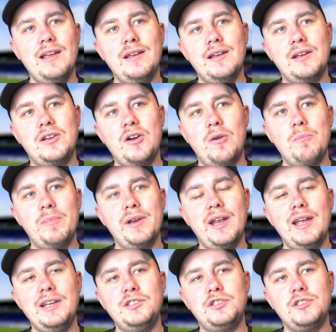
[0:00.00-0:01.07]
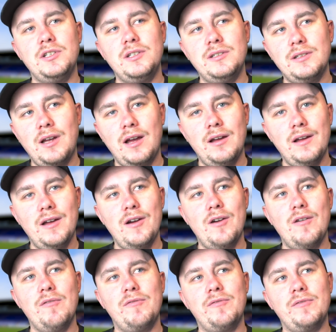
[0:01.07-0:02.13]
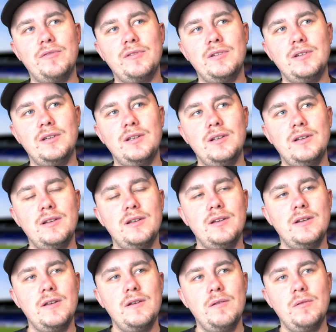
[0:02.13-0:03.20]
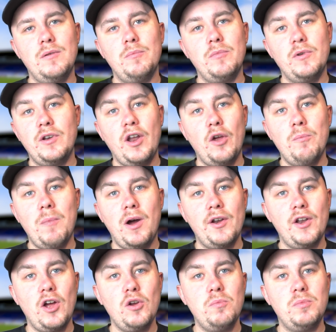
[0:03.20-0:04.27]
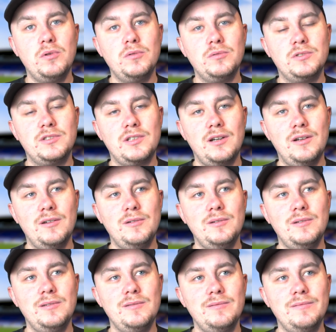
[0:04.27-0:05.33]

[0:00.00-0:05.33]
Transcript: a combination uh, of well, no Mark Noble, so